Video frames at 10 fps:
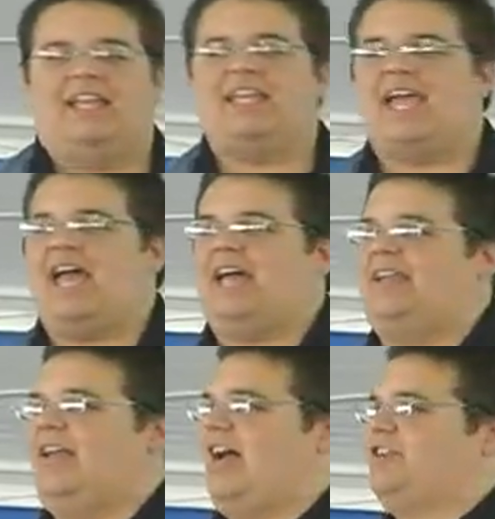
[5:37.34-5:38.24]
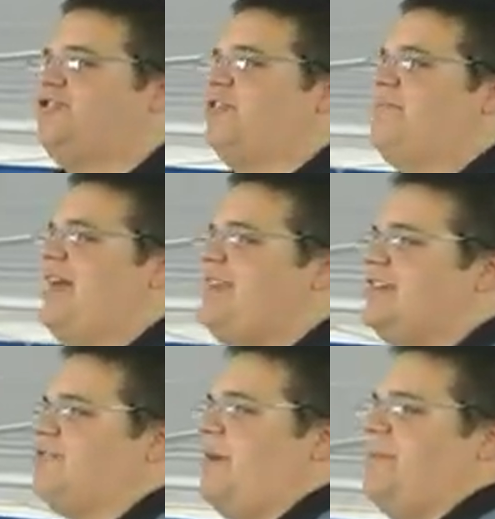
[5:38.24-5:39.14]
and he had a
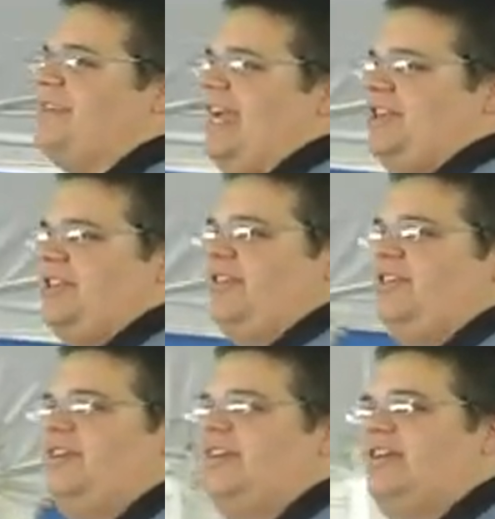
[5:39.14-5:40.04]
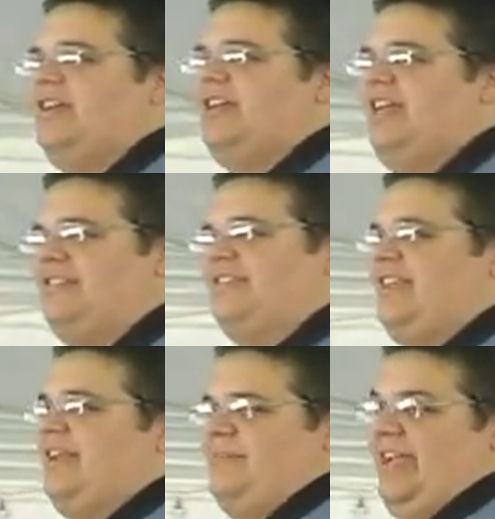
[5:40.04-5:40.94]
tremendous reputation in the
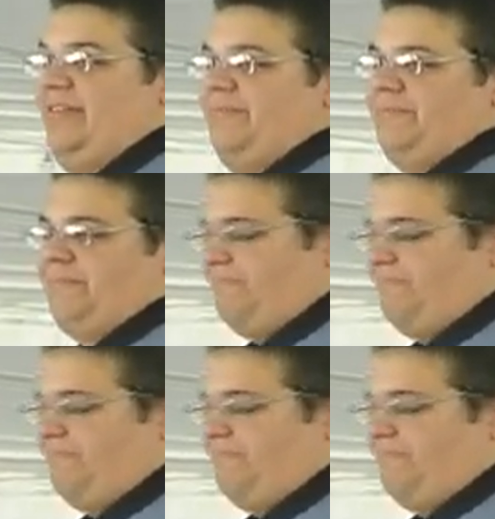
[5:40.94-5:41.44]
state of Maine.